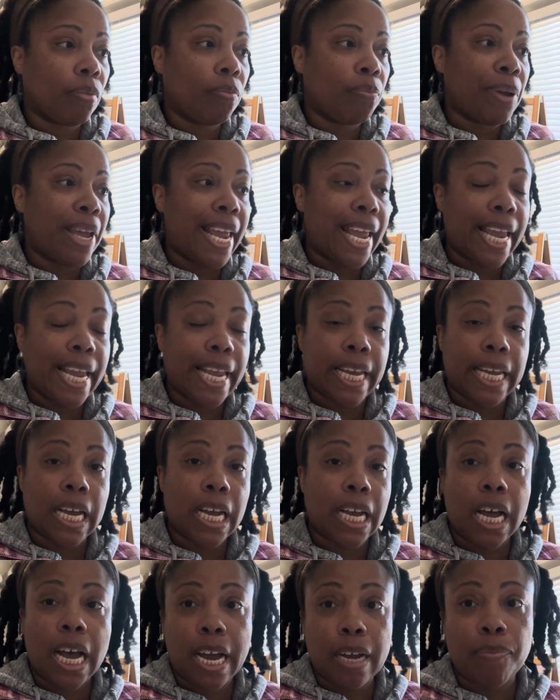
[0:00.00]
being
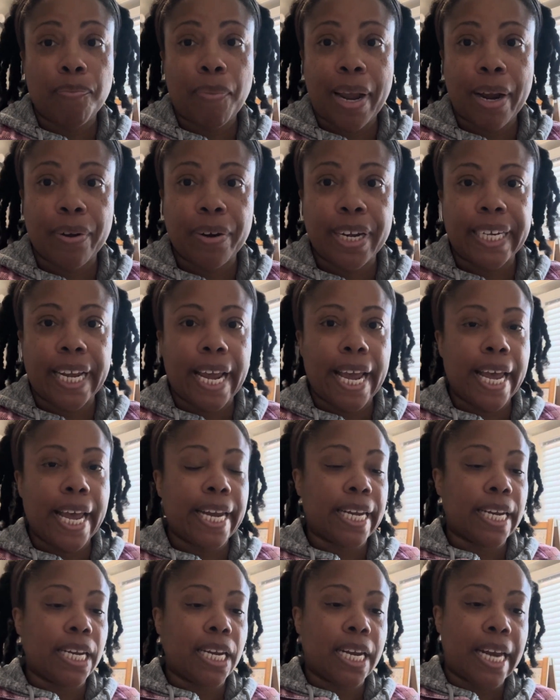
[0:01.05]
uh, unmarried
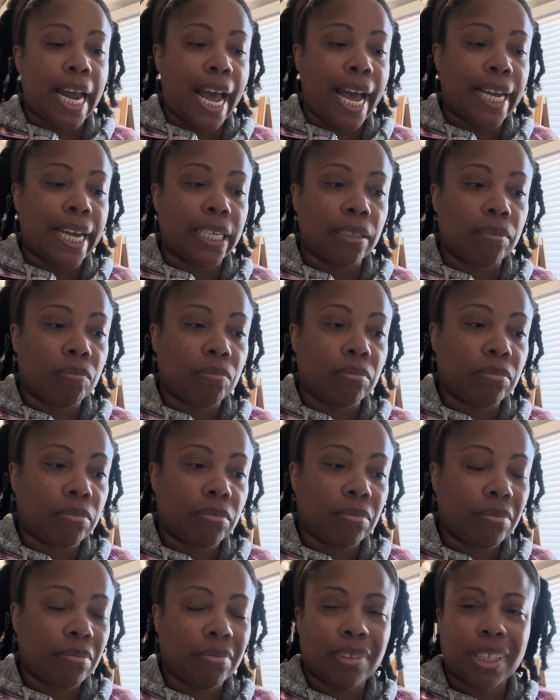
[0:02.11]
and not
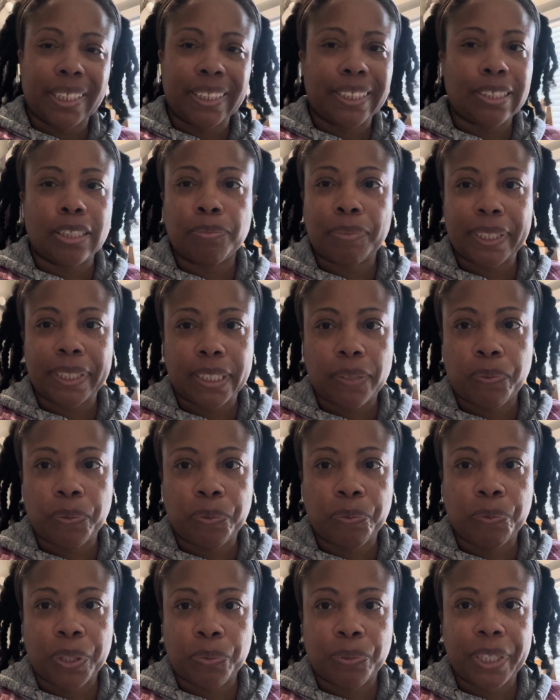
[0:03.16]
concerning myself
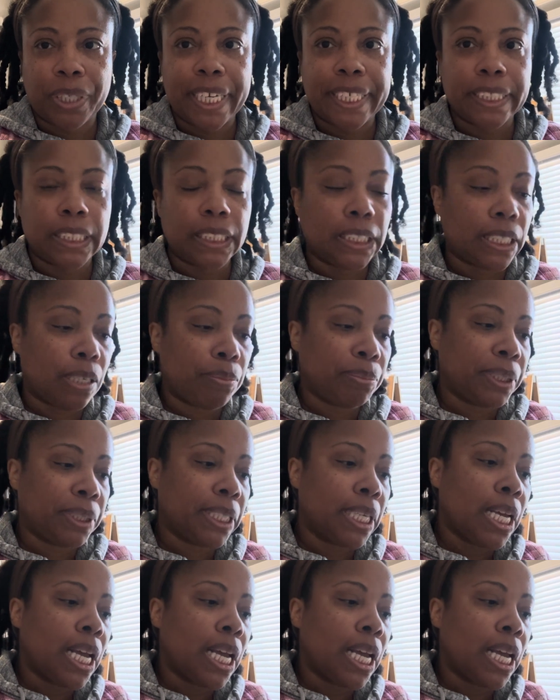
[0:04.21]
with relationships.